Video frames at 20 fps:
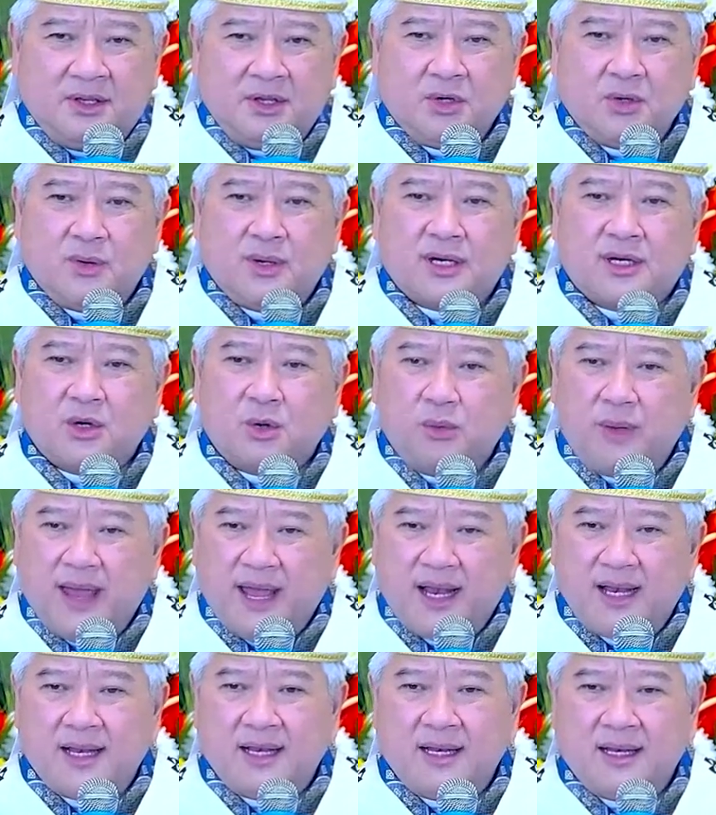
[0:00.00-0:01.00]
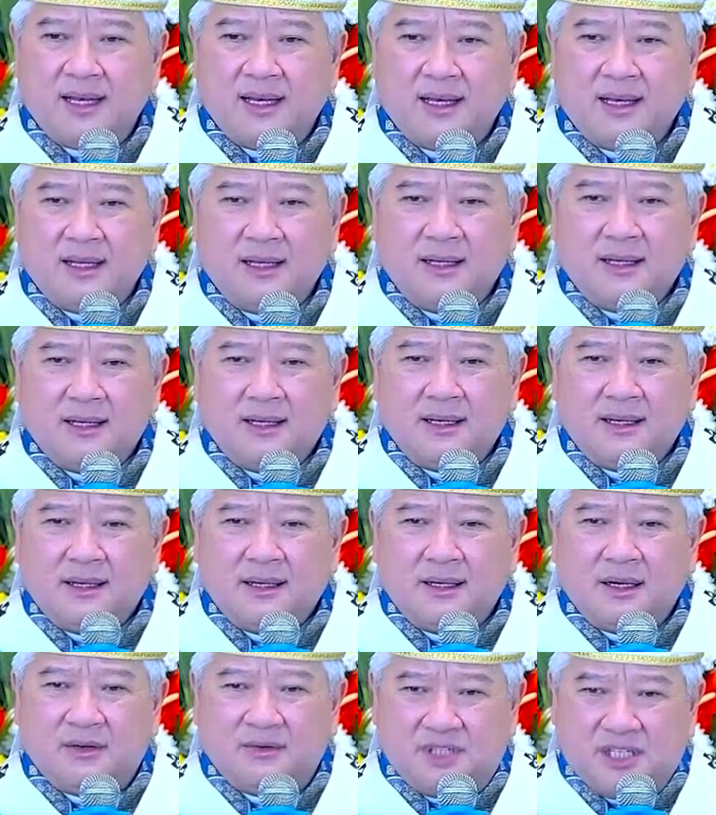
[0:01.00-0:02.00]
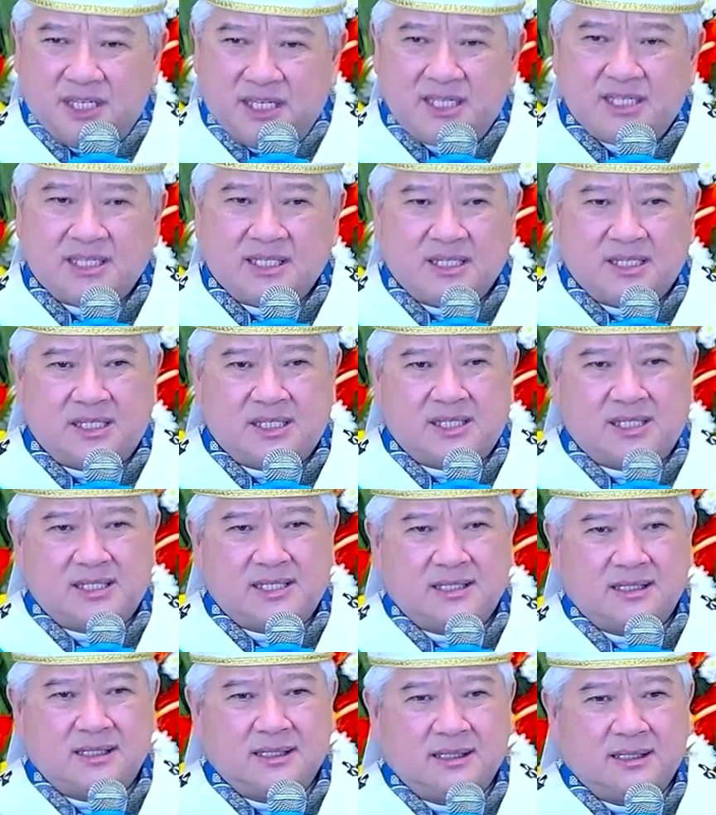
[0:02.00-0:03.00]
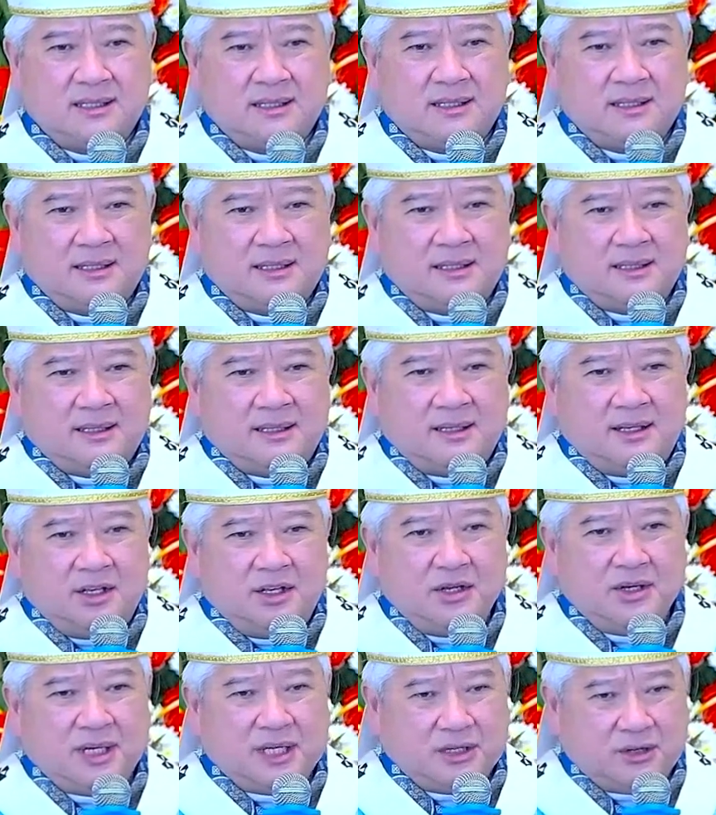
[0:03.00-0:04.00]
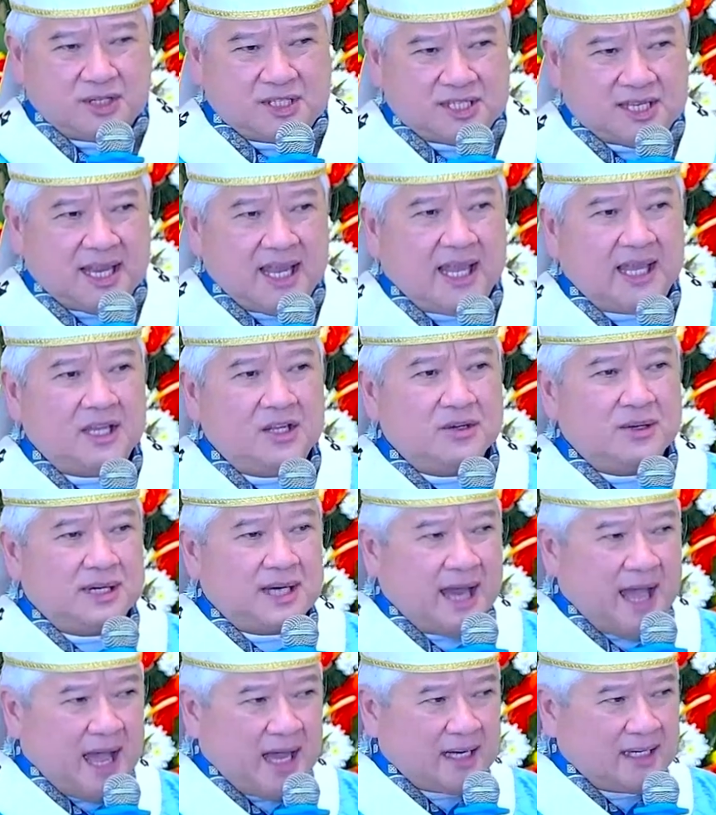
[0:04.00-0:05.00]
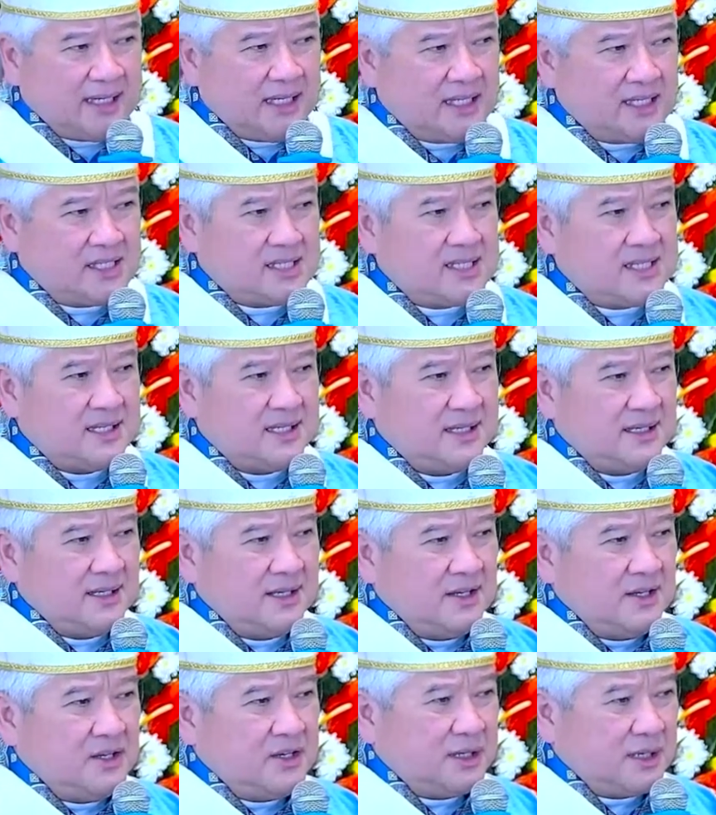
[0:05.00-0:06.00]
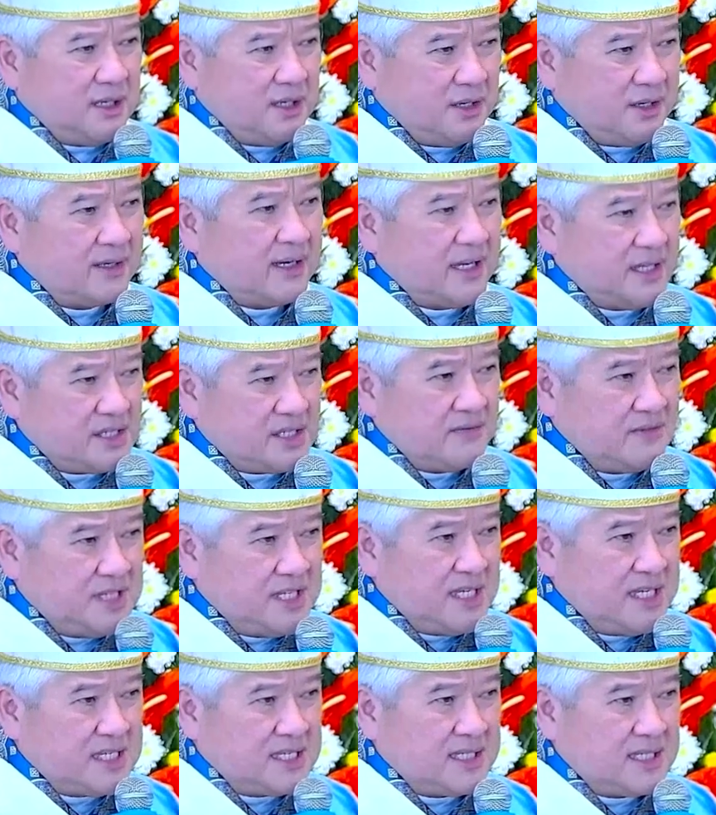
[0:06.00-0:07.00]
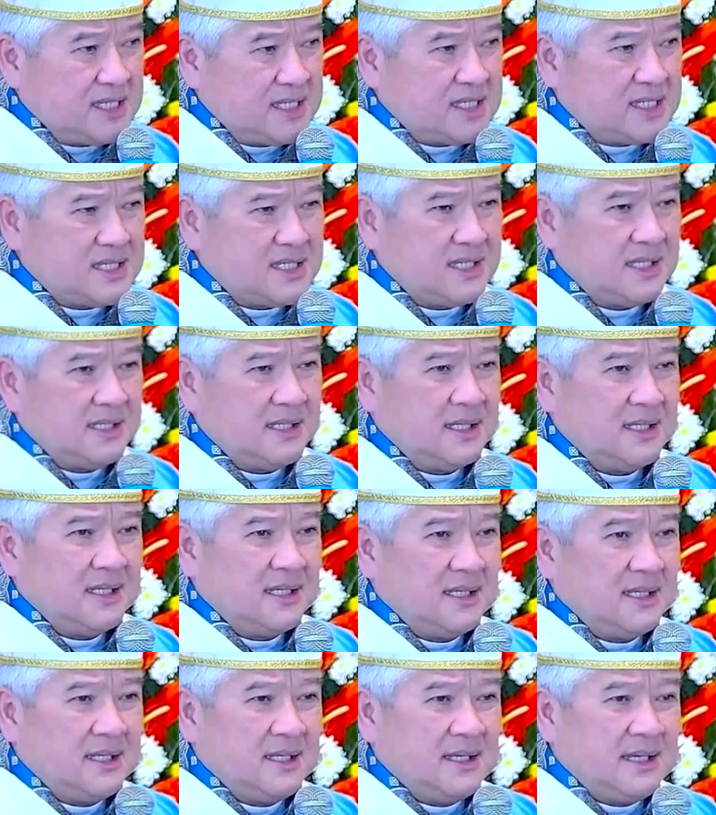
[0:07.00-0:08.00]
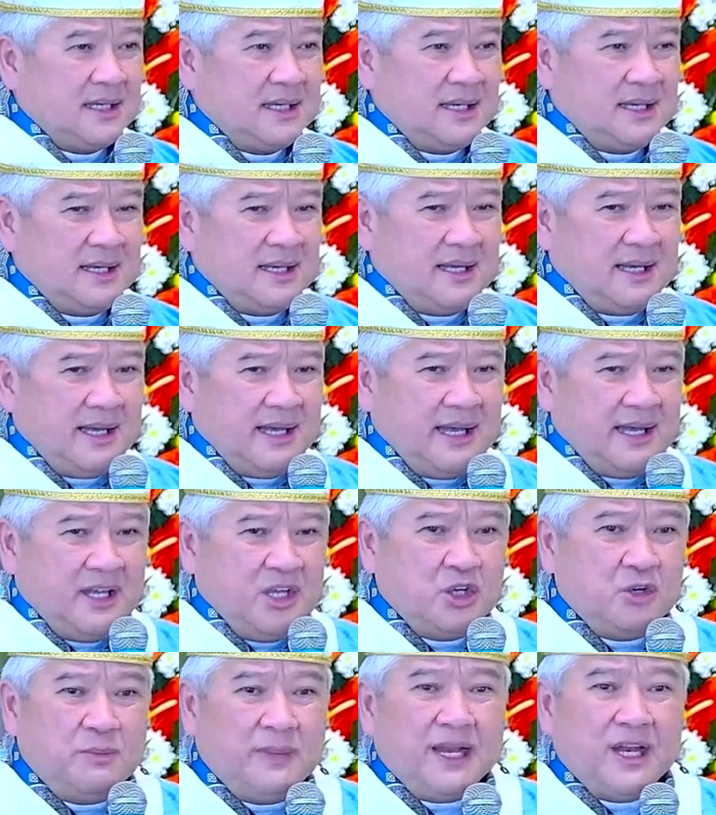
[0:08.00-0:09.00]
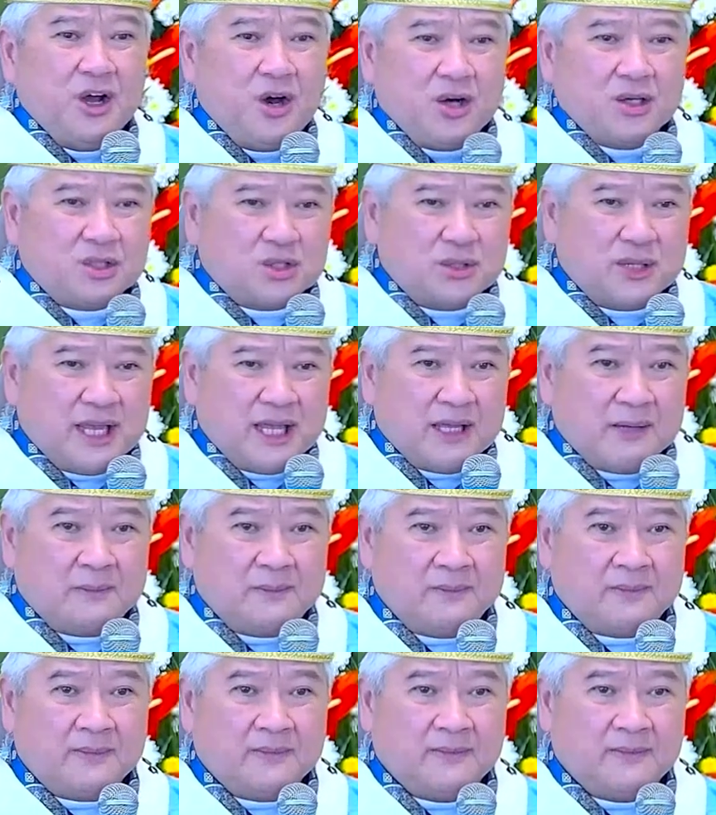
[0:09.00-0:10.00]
You are Rowel of Jesus. You are Jose, you are Aris, you are Laurence of Jesus. You belong to Him.